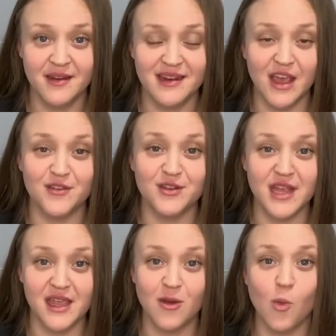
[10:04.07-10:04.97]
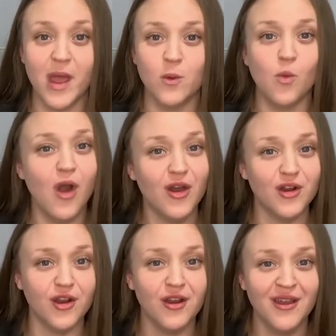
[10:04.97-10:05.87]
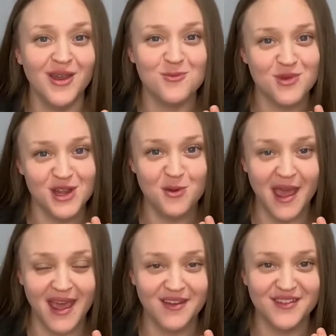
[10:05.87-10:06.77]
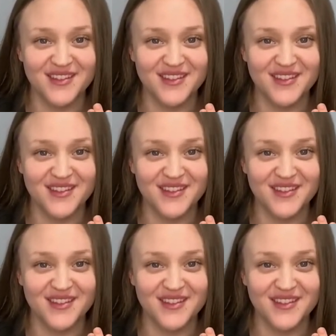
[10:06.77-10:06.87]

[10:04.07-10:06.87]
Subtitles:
Now, if you take away water, what do you have?